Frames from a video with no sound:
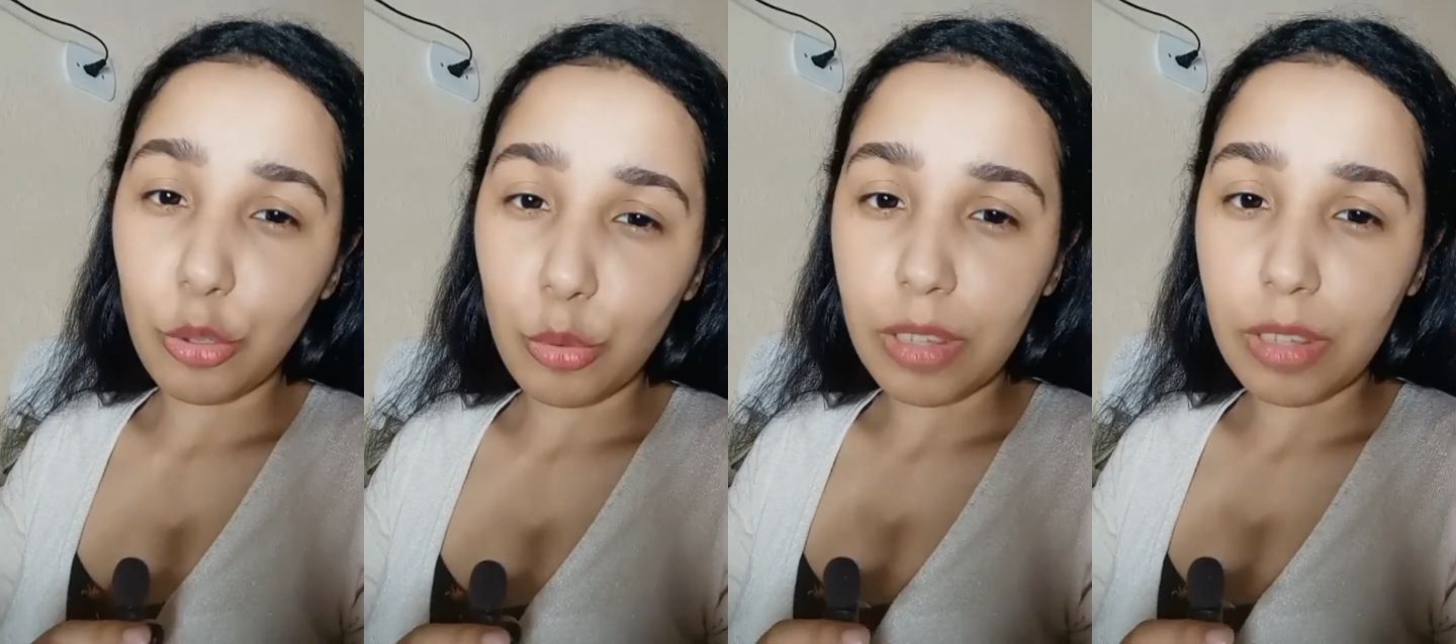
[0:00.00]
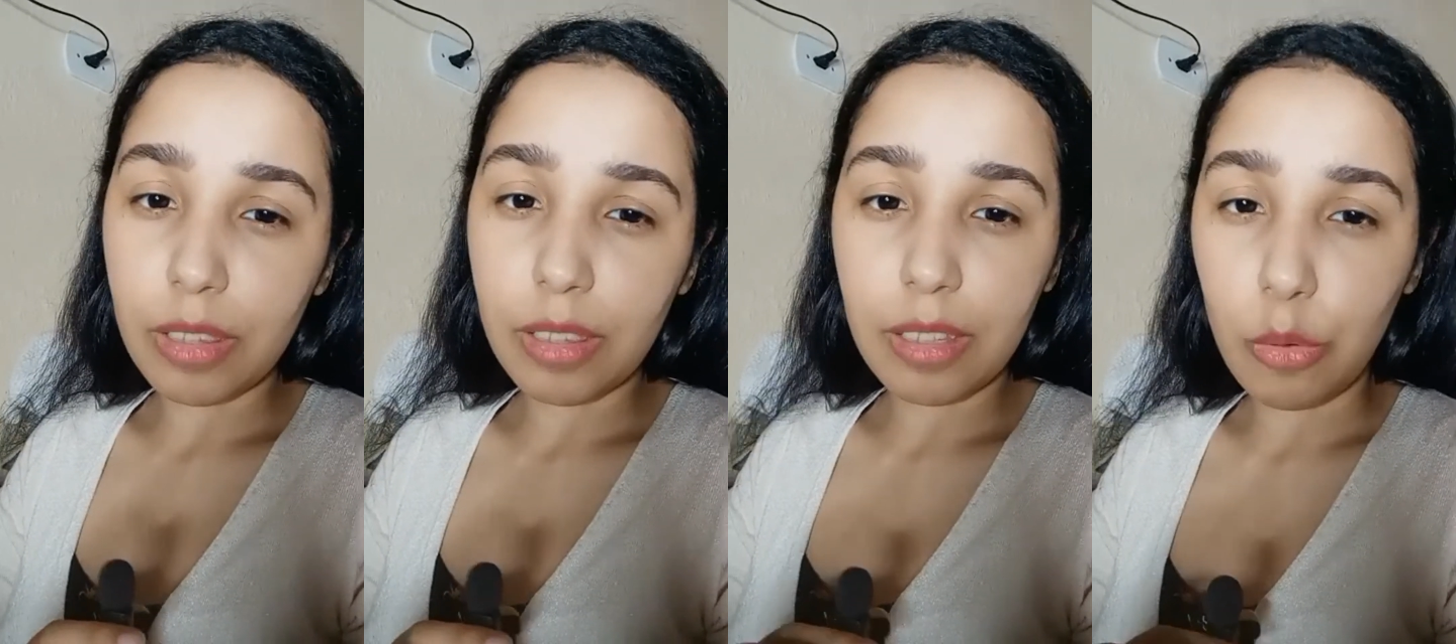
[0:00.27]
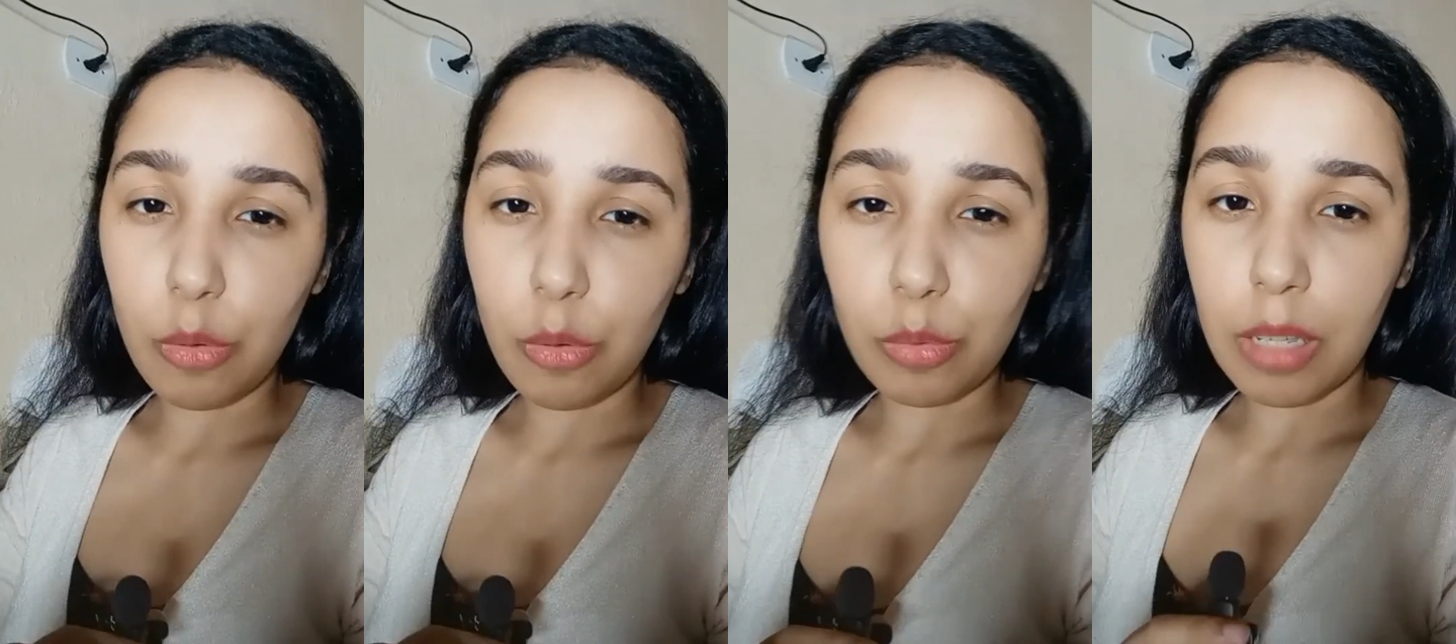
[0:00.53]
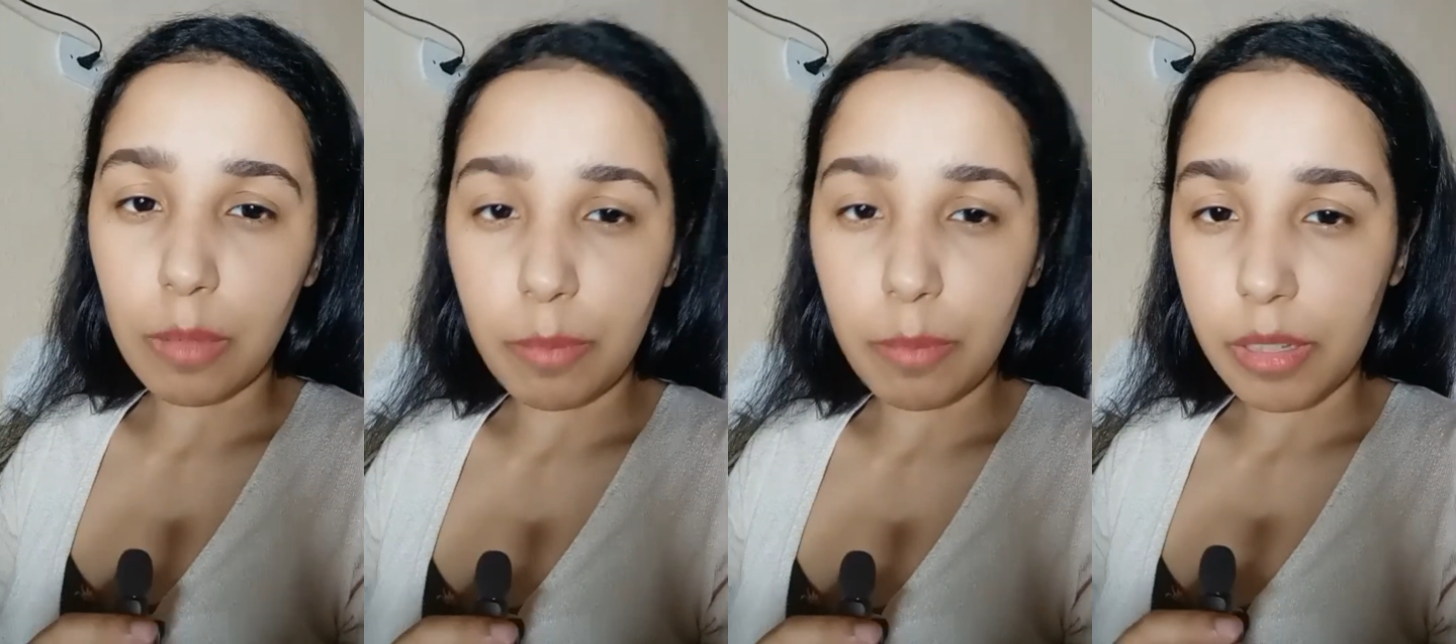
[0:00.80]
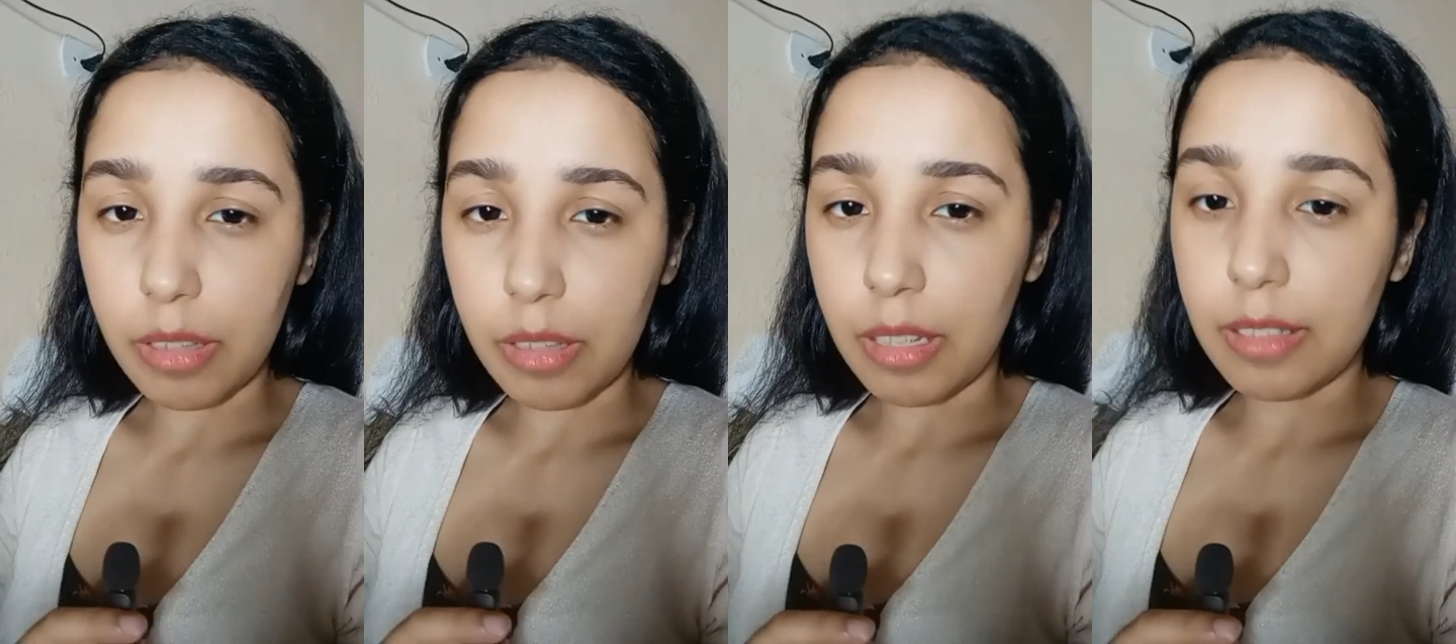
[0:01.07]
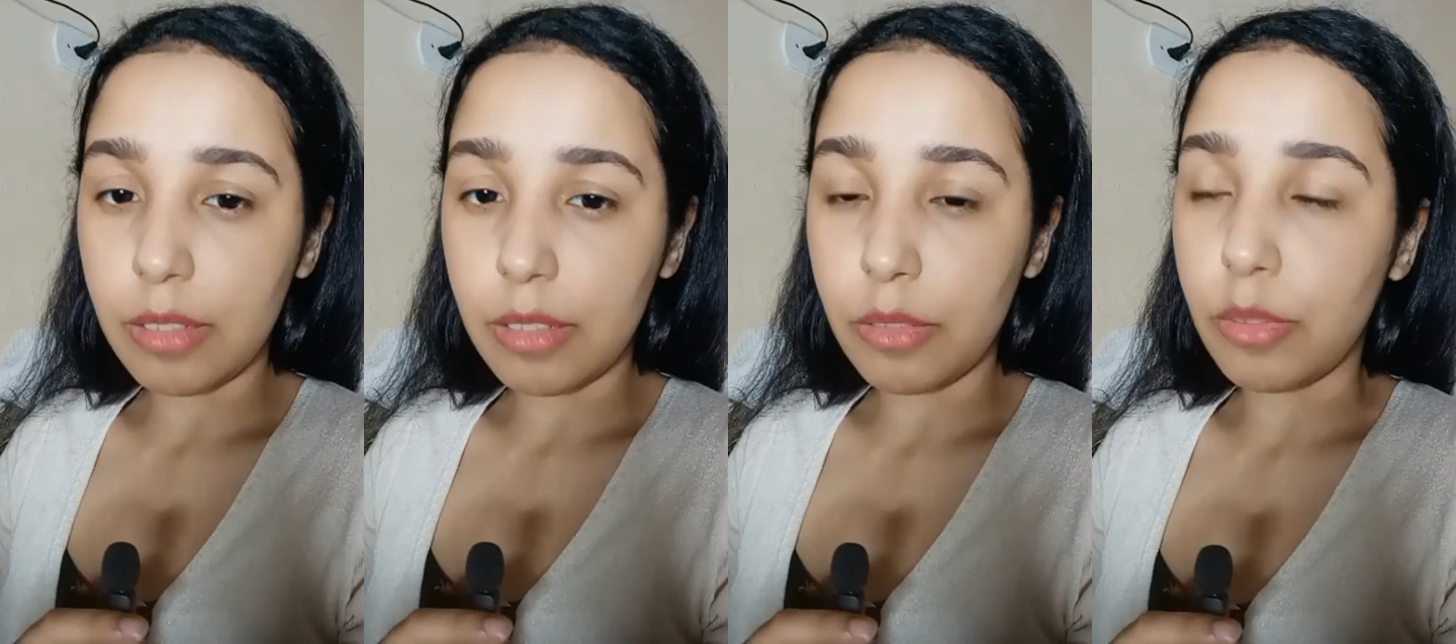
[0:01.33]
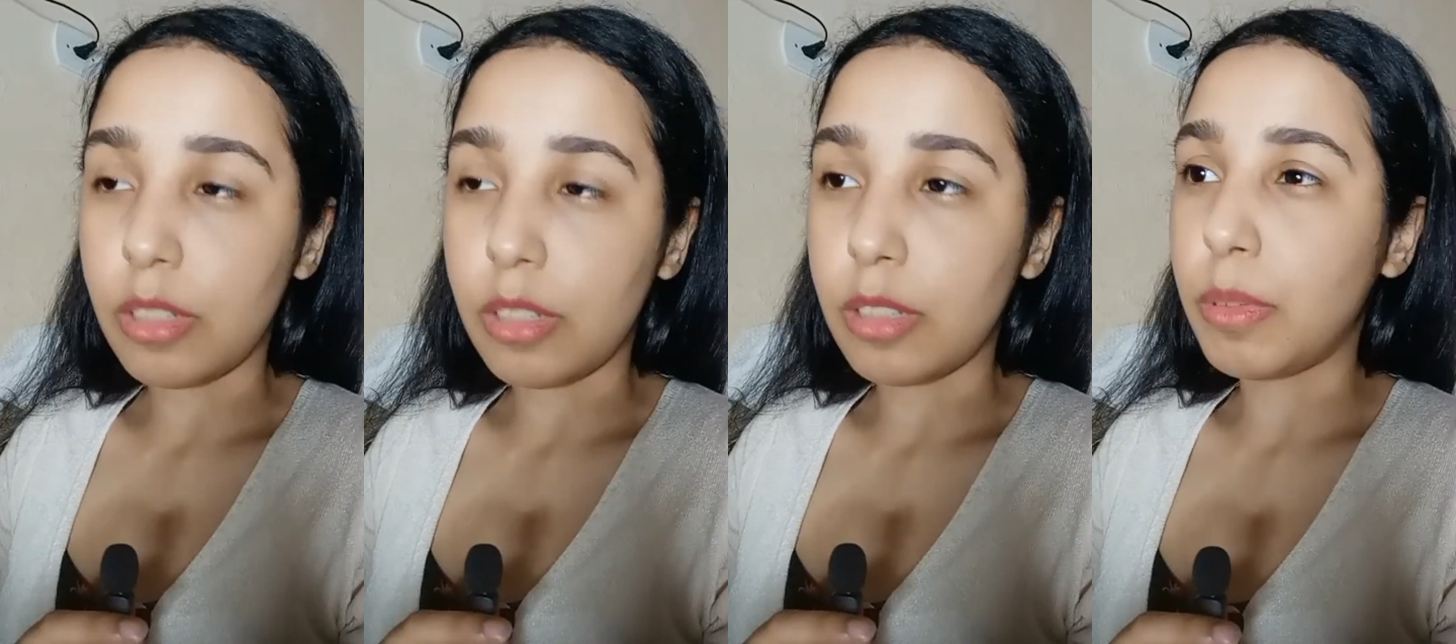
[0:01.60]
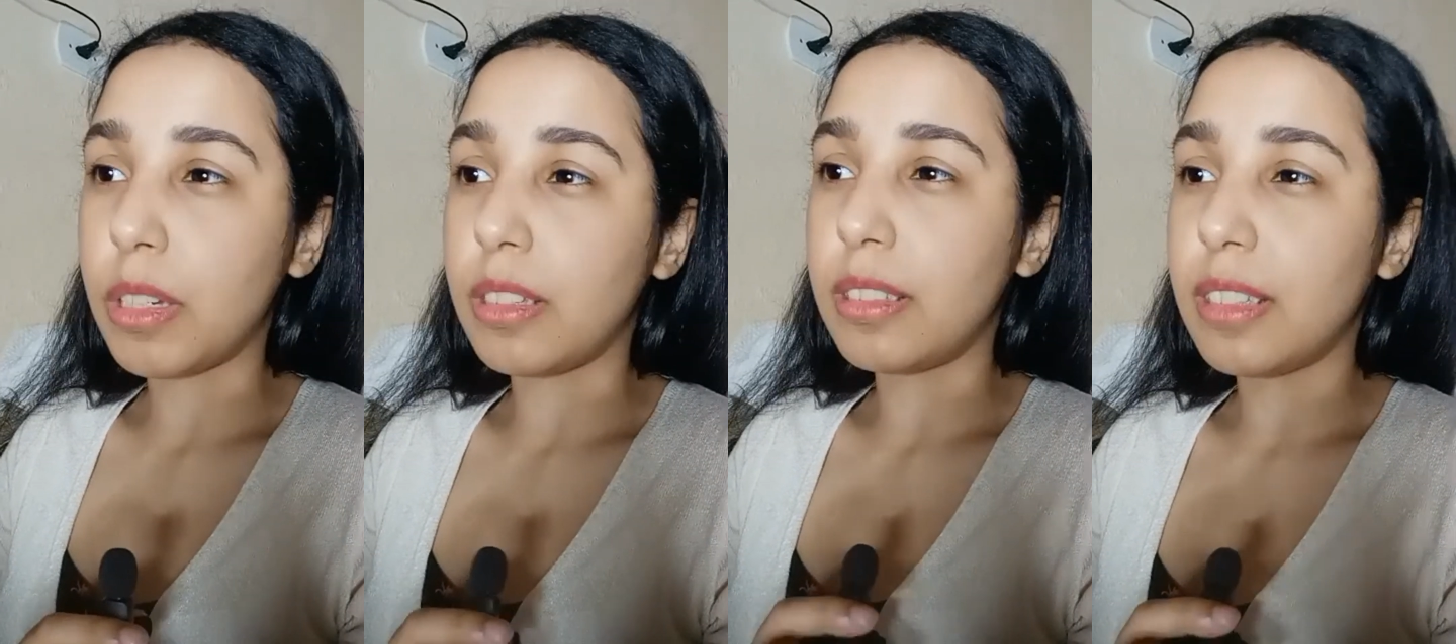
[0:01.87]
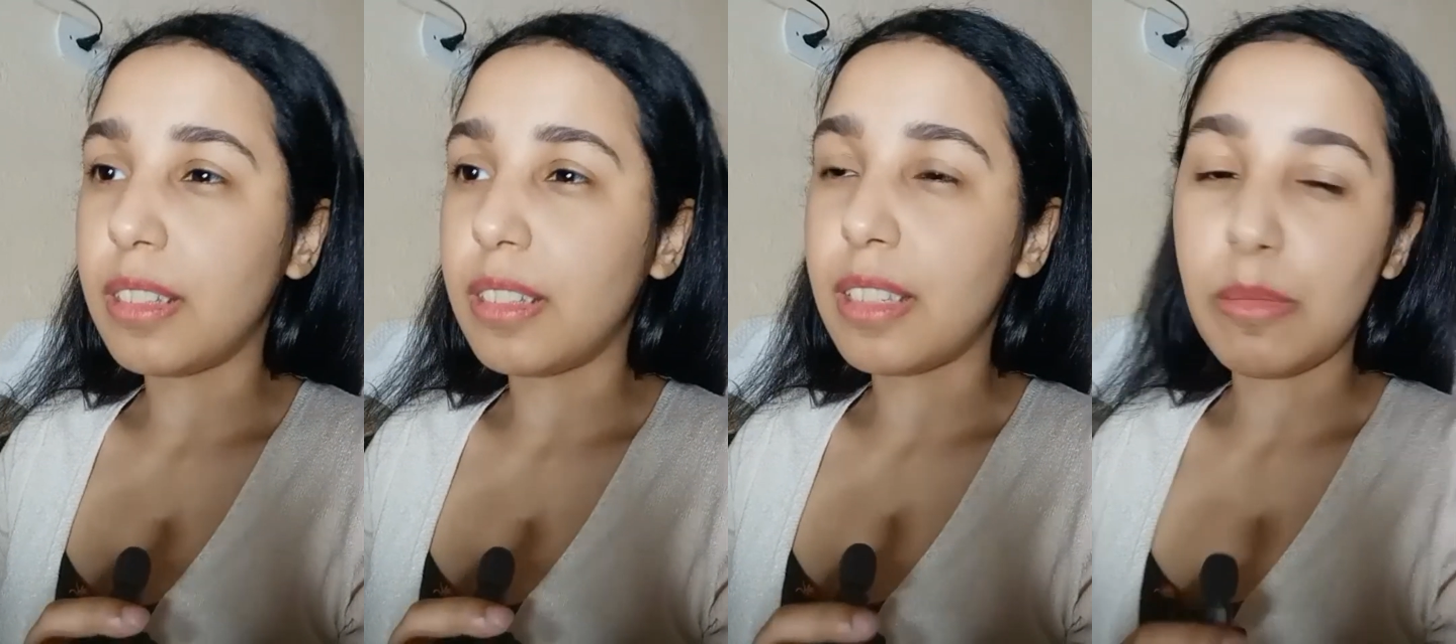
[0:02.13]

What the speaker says: go deep in the studies because sometimes I